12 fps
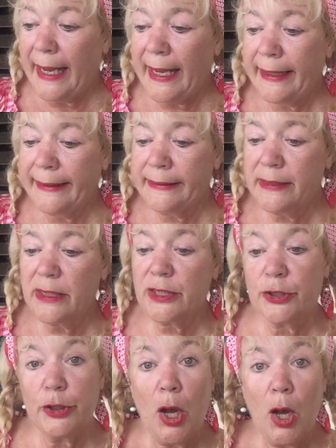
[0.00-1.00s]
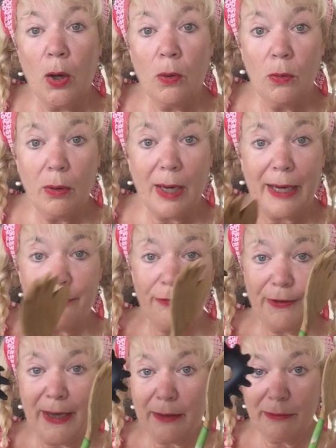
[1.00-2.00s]
and so I
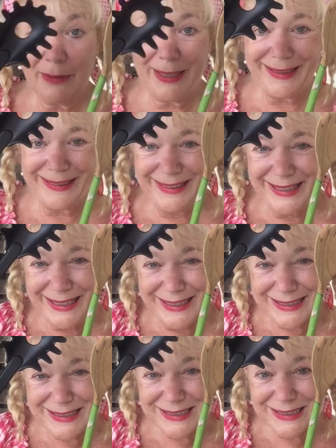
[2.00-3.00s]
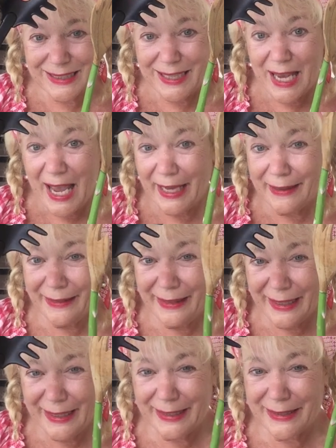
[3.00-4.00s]
found these, and
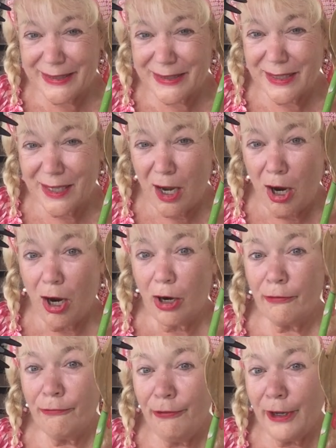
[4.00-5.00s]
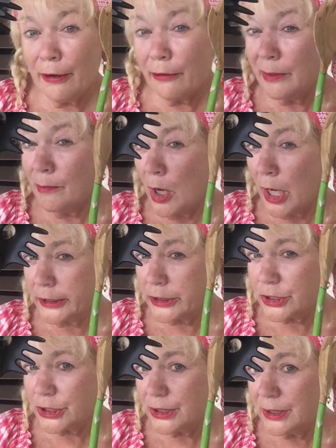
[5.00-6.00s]
these are very
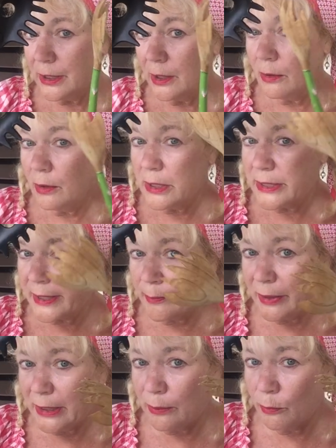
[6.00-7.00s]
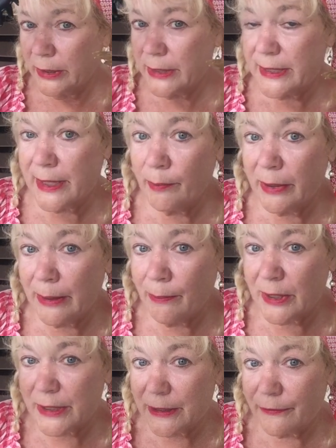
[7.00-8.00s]
much when somebody
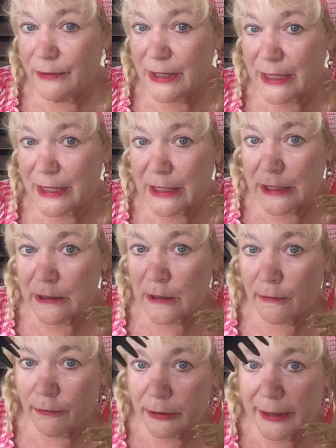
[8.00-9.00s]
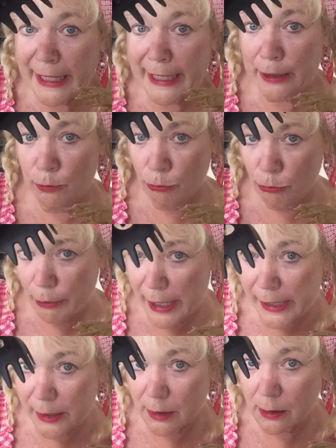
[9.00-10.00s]
must have discovered a
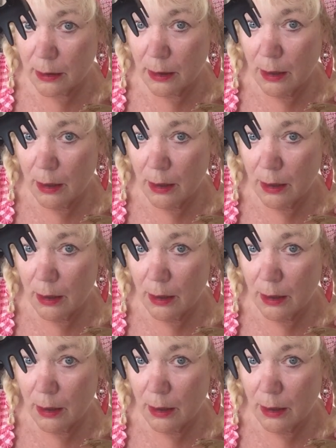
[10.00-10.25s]
rake